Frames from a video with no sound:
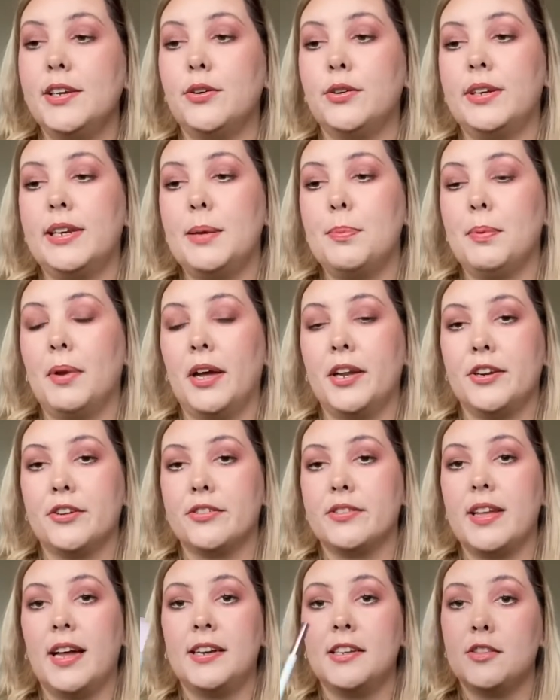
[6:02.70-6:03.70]
good lip
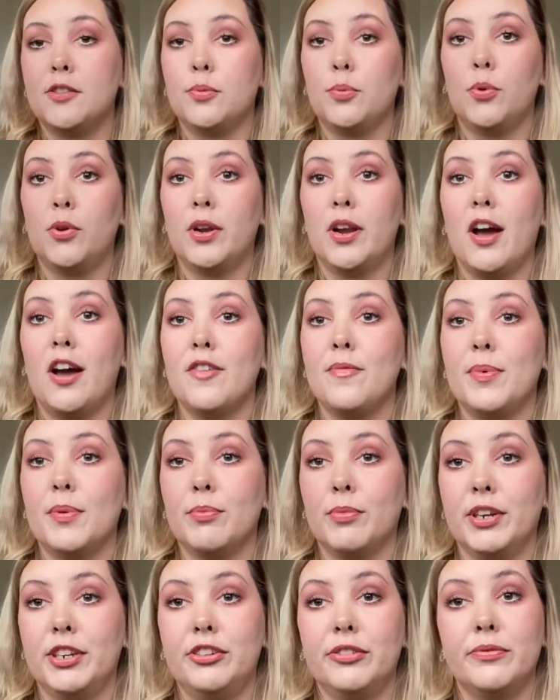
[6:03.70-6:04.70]
liners, and it's one I've been
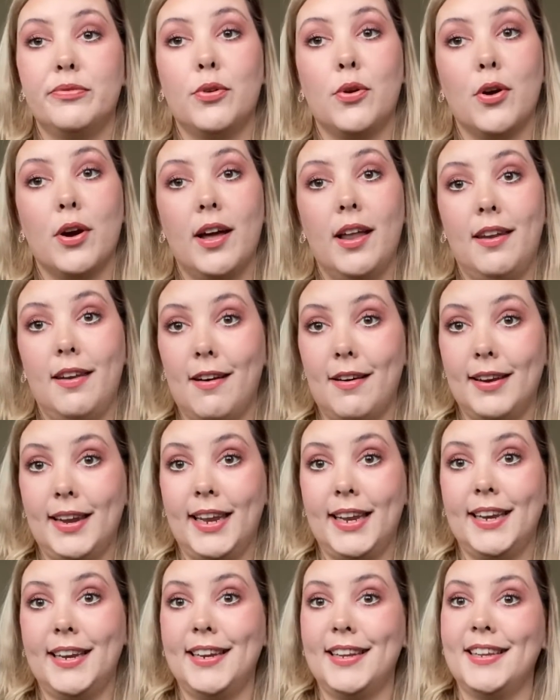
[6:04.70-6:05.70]
reaching for a lot
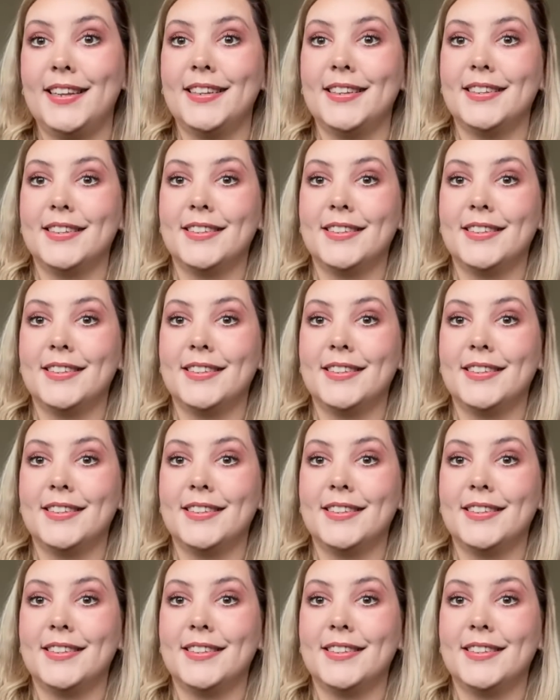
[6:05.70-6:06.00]
lately.